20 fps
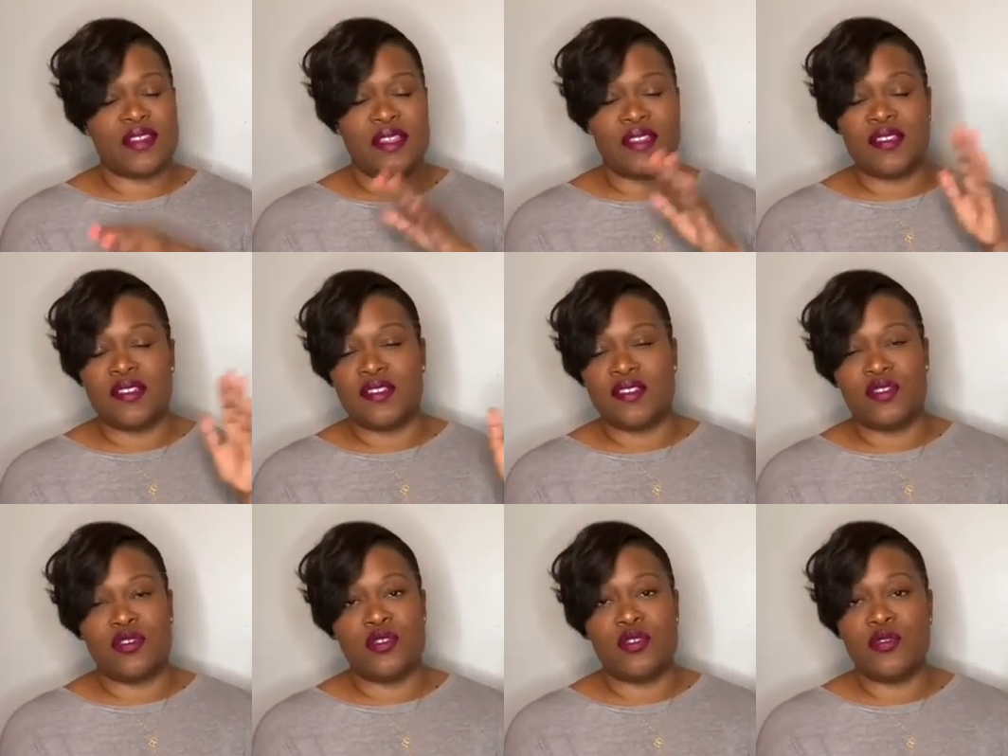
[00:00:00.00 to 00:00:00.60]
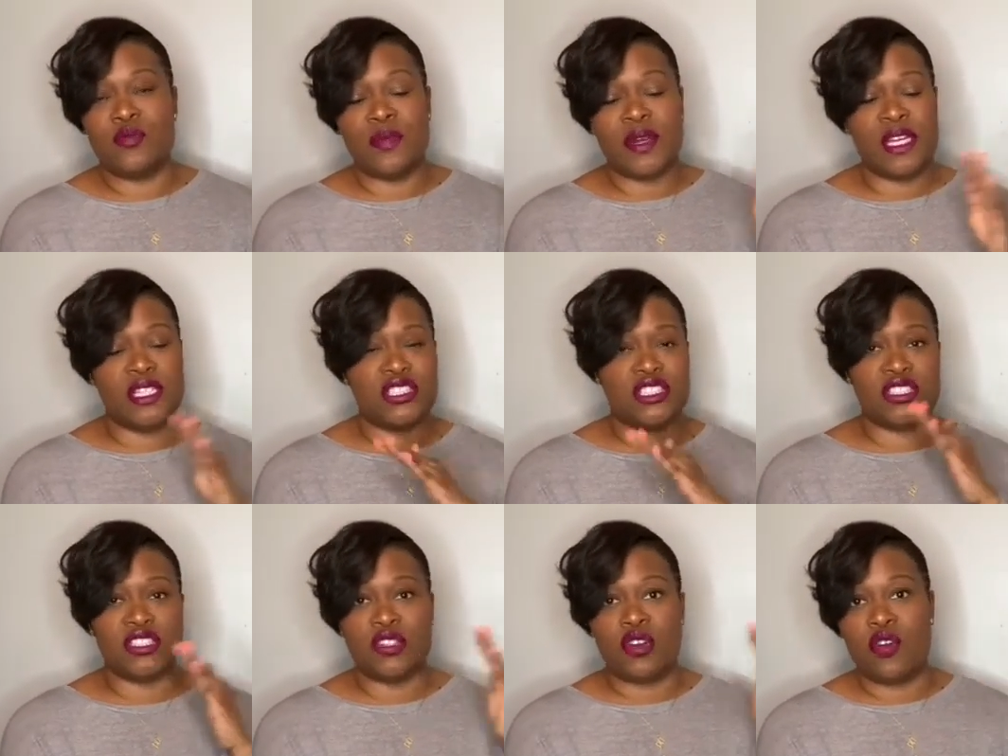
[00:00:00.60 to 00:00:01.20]
It's too
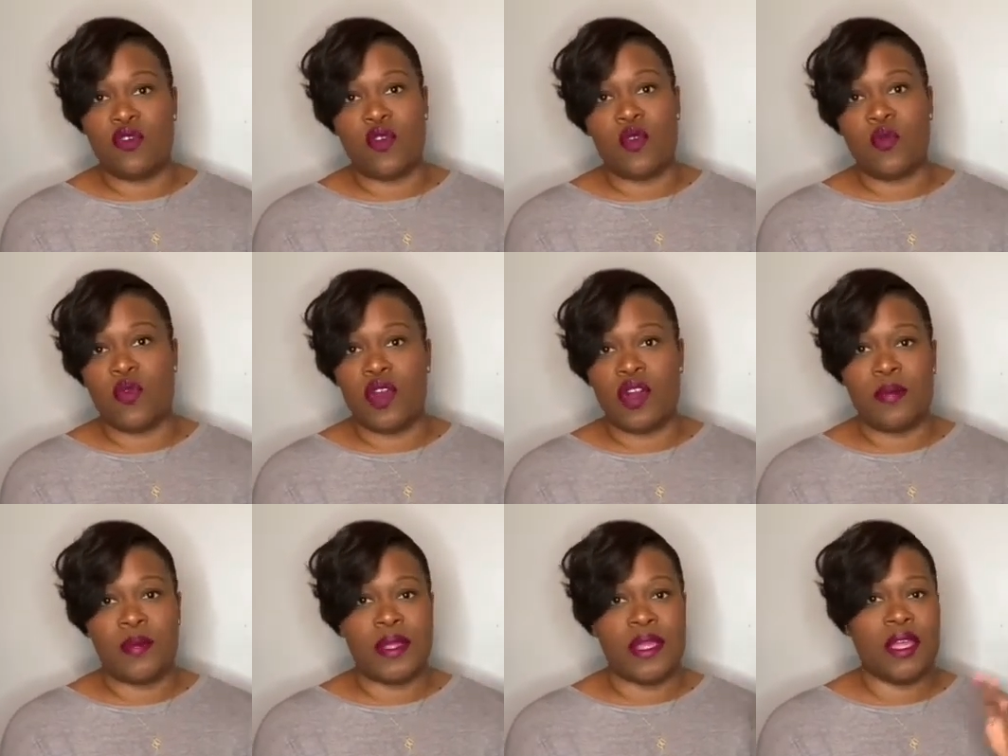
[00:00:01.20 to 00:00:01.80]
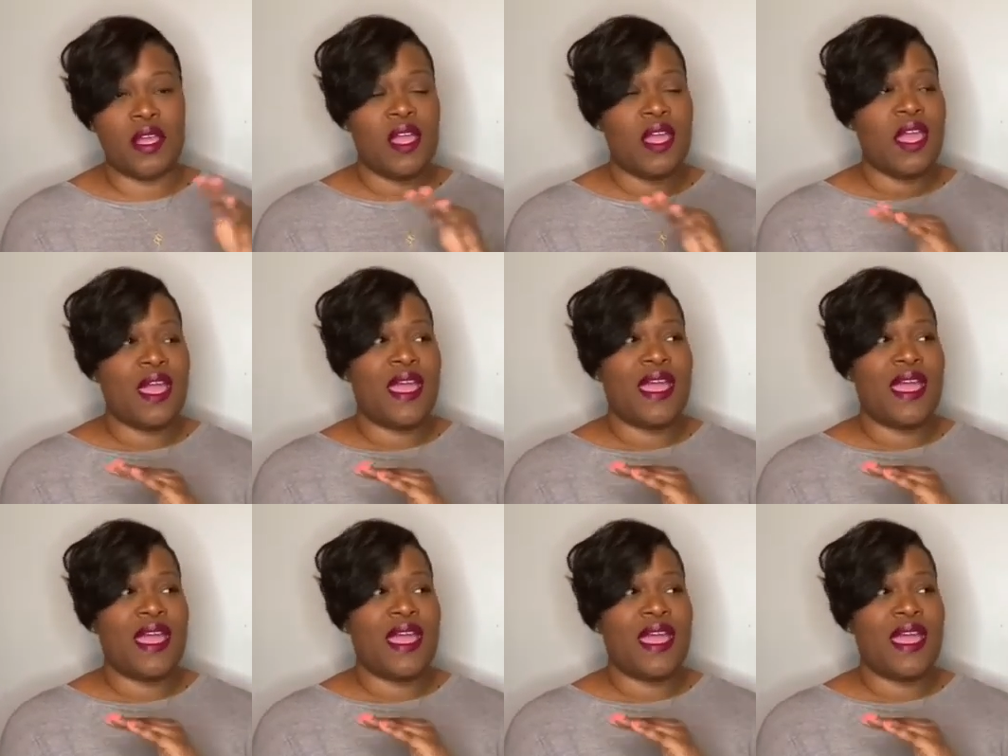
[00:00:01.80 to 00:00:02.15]
much, it's overwhelming,